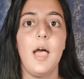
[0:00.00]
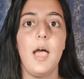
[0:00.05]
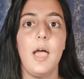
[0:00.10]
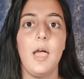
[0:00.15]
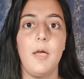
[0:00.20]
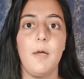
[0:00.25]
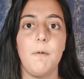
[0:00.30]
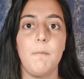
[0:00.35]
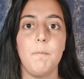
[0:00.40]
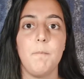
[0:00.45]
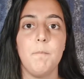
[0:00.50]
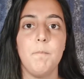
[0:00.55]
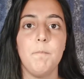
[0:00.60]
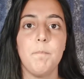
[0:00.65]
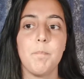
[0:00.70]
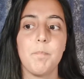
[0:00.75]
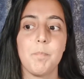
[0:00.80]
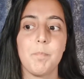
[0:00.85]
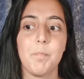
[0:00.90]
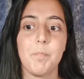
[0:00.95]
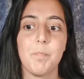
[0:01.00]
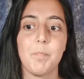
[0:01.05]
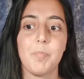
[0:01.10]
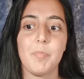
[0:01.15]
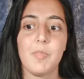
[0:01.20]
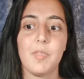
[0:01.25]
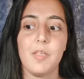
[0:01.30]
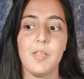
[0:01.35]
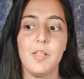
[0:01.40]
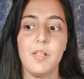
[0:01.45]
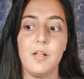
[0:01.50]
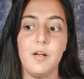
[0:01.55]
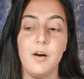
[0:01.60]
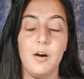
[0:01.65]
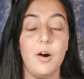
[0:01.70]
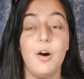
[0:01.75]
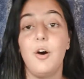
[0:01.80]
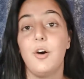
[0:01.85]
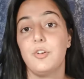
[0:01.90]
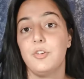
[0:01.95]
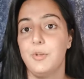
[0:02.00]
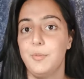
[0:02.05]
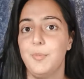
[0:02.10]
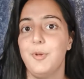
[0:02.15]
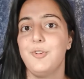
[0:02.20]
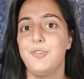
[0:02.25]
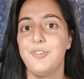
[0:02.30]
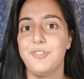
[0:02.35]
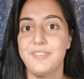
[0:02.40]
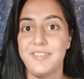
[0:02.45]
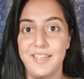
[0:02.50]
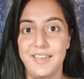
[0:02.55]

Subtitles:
hard emotions